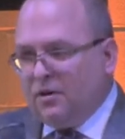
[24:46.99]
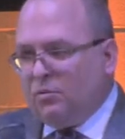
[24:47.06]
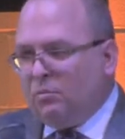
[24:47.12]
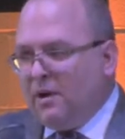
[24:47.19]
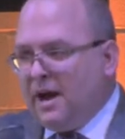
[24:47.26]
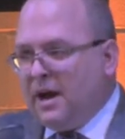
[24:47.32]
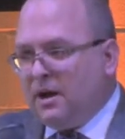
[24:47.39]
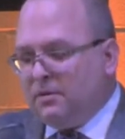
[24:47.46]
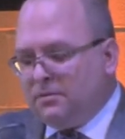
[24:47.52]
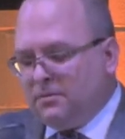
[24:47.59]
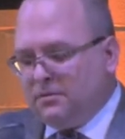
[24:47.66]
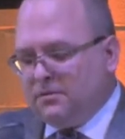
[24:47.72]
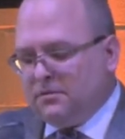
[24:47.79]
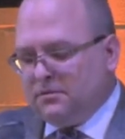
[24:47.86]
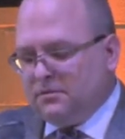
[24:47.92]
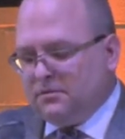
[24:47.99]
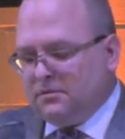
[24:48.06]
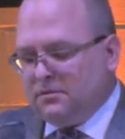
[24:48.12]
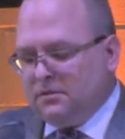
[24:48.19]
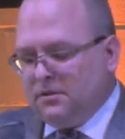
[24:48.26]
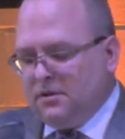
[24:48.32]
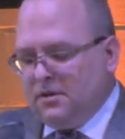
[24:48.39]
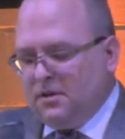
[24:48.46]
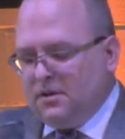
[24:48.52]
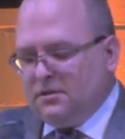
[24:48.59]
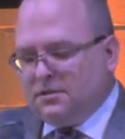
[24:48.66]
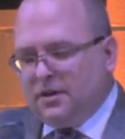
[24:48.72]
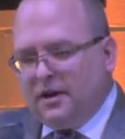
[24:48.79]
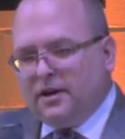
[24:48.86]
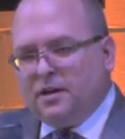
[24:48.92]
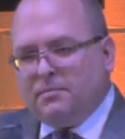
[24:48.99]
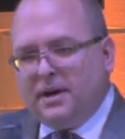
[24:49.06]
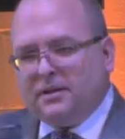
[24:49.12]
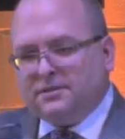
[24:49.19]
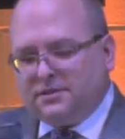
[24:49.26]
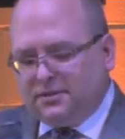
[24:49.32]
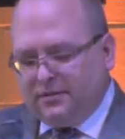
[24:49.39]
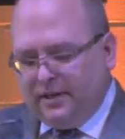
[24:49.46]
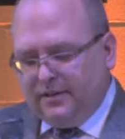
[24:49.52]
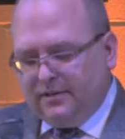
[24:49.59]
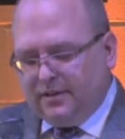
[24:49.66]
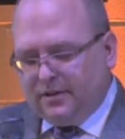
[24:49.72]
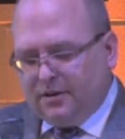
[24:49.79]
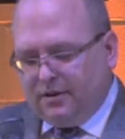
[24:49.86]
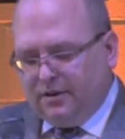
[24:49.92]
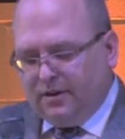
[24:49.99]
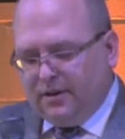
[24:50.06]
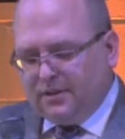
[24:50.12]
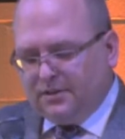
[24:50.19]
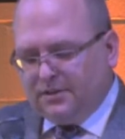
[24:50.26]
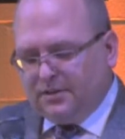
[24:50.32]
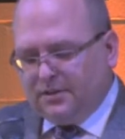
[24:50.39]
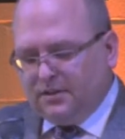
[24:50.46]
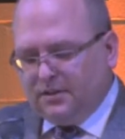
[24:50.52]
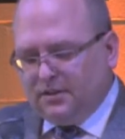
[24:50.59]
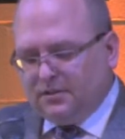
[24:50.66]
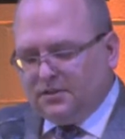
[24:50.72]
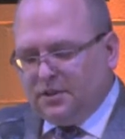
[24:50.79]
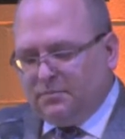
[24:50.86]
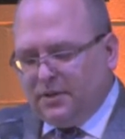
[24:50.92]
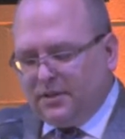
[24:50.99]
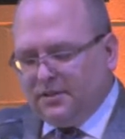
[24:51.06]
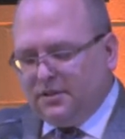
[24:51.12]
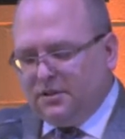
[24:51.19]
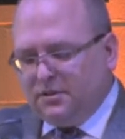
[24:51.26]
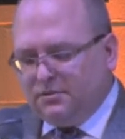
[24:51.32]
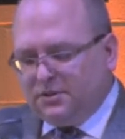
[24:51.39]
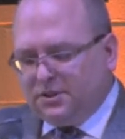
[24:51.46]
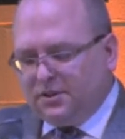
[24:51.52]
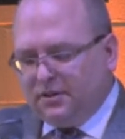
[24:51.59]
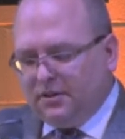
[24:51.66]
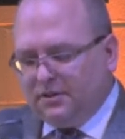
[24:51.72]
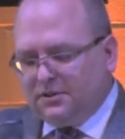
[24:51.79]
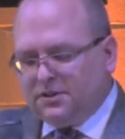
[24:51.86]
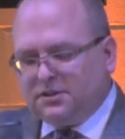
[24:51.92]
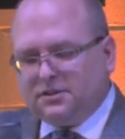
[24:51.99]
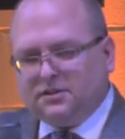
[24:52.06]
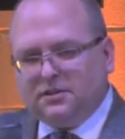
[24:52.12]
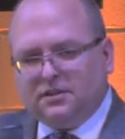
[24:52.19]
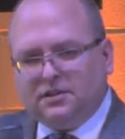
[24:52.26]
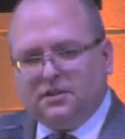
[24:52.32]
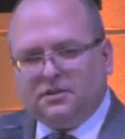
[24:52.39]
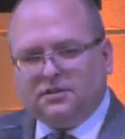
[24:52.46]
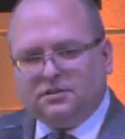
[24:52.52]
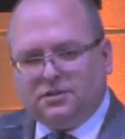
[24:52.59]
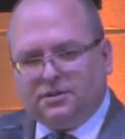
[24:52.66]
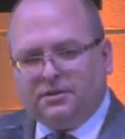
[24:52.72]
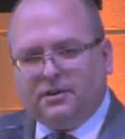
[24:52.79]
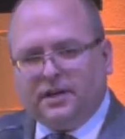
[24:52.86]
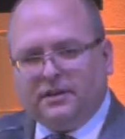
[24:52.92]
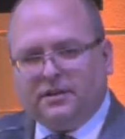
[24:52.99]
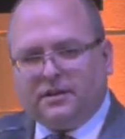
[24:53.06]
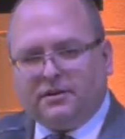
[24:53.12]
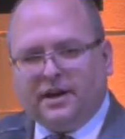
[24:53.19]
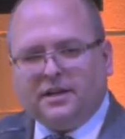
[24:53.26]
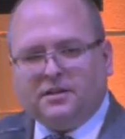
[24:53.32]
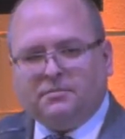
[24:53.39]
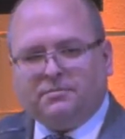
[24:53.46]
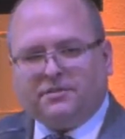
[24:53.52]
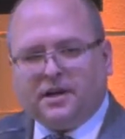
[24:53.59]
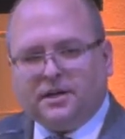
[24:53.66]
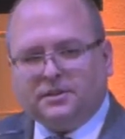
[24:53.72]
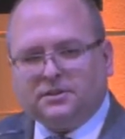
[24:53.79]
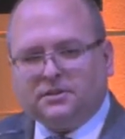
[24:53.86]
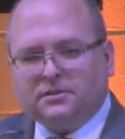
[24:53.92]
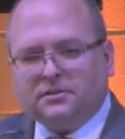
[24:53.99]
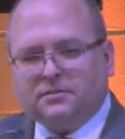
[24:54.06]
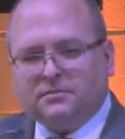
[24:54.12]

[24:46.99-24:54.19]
Wow. Talk about strength and courage to build a new church during the Great Depression.